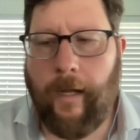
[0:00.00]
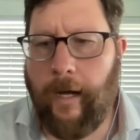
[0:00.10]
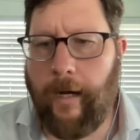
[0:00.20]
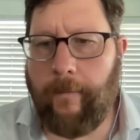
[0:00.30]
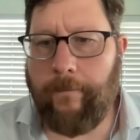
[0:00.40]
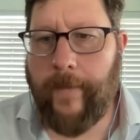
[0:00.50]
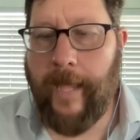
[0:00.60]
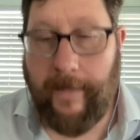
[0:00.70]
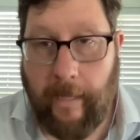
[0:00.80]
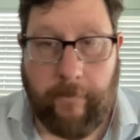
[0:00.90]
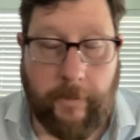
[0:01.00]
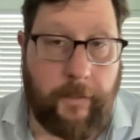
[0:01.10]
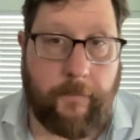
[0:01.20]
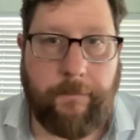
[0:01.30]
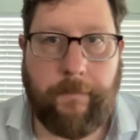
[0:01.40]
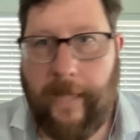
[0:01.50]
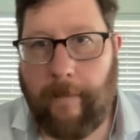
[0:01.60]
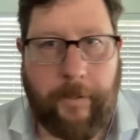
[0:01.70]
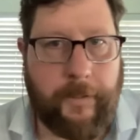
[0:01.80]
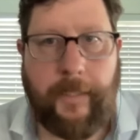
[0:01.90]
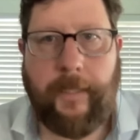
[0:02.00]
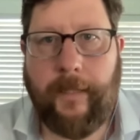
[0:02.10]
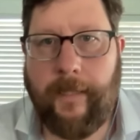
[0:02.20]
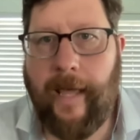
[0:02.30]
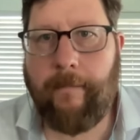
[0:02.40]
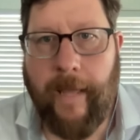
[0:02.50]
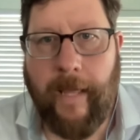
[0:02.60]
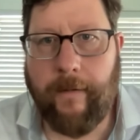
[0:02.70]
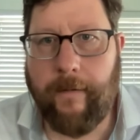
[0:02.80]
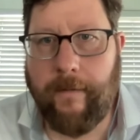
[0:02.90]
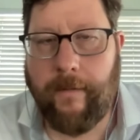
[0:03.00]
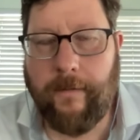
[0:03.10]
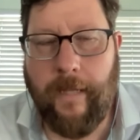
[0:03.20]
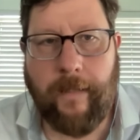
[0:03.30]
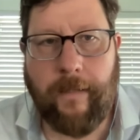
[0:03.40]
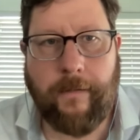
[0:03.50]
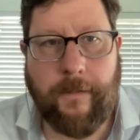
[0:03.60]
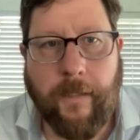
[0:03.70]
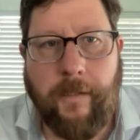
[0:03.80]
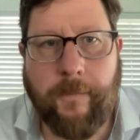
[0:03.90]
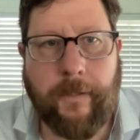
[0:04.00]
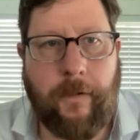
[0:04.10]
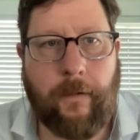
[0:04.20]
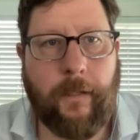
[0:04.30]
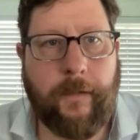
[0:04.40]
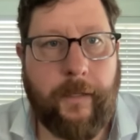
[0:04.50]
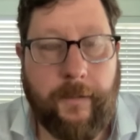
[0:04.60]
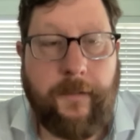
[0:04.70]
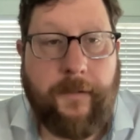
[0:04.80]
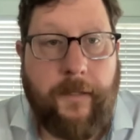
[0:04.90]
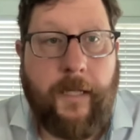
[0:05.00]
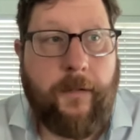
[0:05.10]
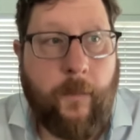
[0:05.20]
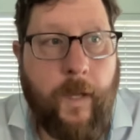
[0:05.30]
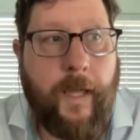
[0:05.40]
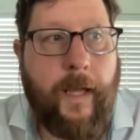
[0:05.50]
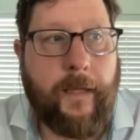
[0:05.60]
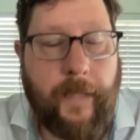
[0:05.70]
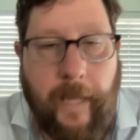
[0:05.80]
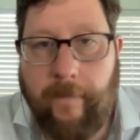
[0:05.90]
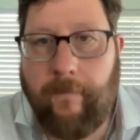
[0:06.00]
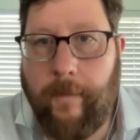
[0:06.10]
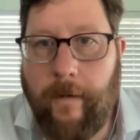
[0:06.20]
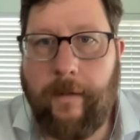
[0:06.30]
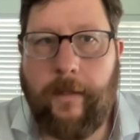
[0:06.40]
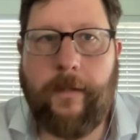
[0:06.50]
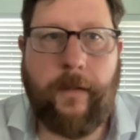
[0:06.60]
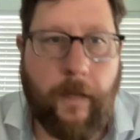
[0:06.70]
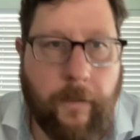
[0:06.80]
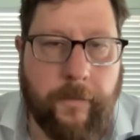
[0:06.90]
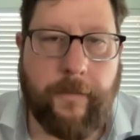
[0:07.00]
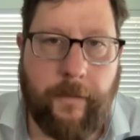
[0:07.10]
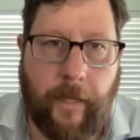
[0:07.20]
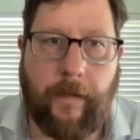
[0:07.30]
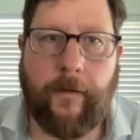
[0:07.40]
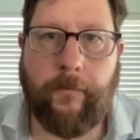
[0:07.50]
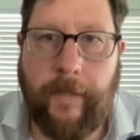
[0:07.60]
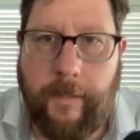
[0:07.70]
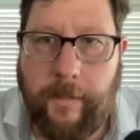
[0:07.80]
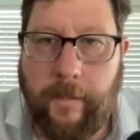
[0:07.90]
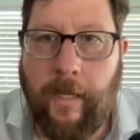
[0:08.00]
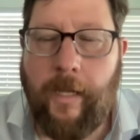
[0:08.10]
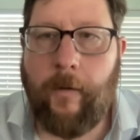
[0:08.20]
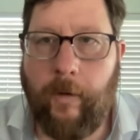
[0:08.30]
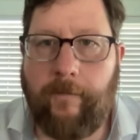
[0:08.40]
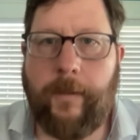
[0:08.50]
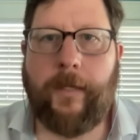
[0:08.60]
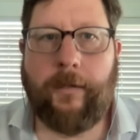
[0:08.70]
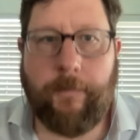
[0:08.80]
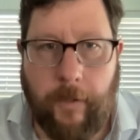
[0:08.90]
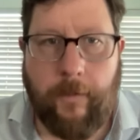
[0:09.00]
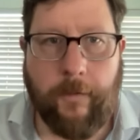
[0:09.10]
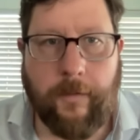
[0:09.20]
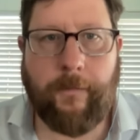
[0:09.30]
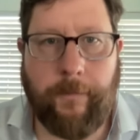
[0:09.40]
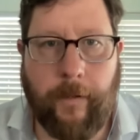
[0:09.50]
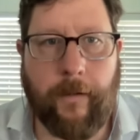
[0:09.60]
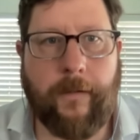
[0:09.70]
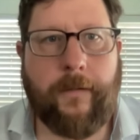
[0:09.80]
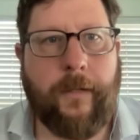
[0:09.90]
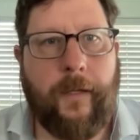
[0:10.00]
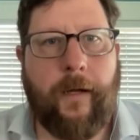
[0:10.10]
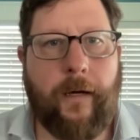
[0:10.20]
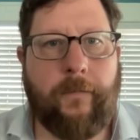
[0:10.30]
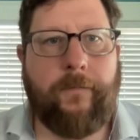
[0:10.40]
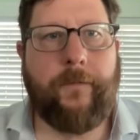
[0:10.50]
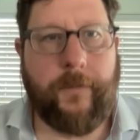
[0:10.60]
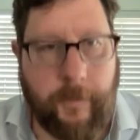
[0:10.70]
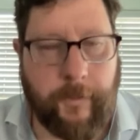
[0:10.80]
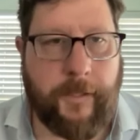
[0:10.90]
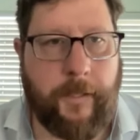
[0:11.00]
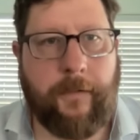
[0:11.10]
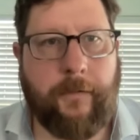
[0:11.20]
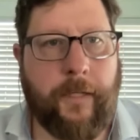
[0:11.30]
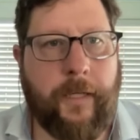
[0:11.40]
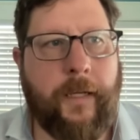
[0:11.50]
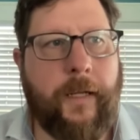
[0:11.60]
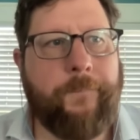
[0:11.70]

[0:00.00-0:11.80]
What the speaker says: And that really, that politically, that matters. It's not a judgment call on there. It's the way a lot of Americans understand the region. We've been exposed to parts of Jewish history